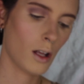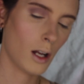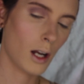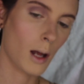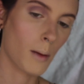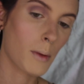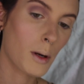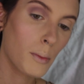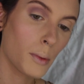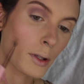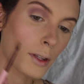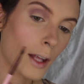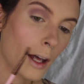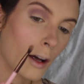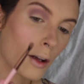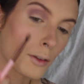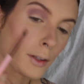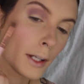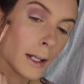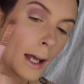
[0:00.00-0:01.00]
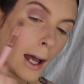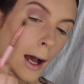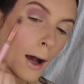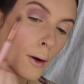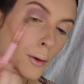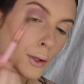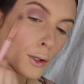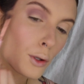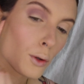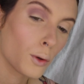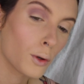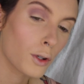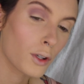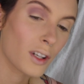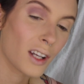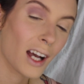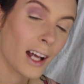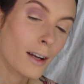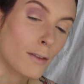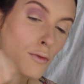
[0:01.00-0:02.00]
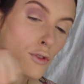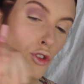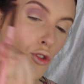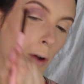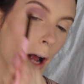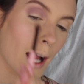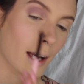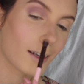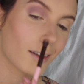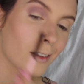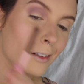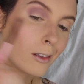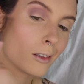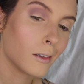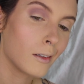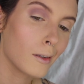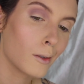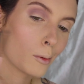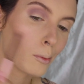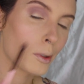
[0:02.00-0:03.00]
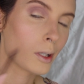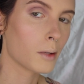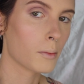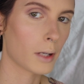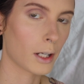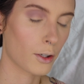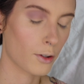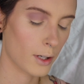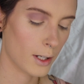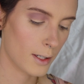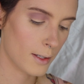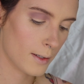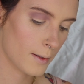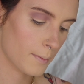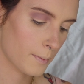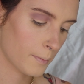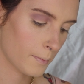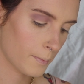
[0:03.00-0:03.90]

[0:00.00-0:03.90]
I'm gonna put that on the outer corner and kind of drag it a little bit in my crease.